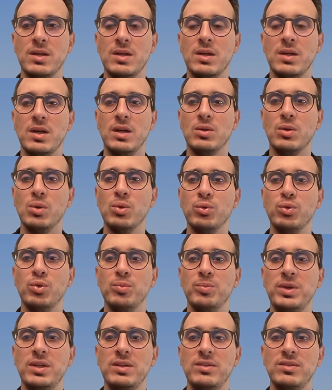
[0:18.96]
It also
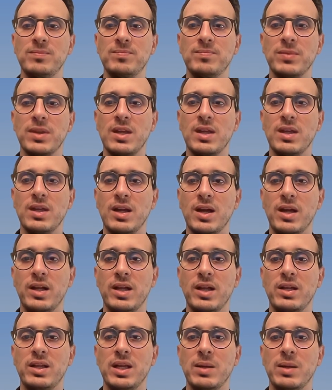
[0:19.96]
means I
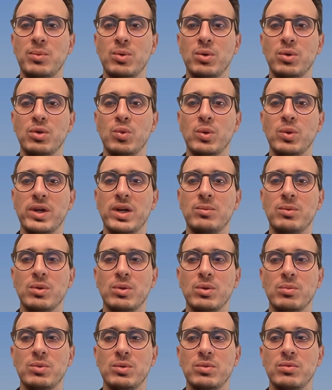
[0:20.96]
can keep working when I'm on the
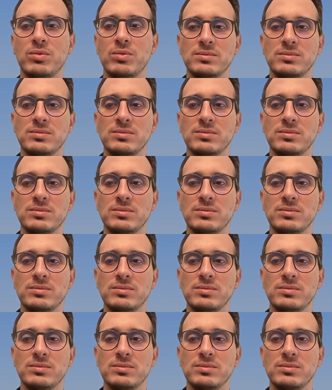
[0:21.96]
move.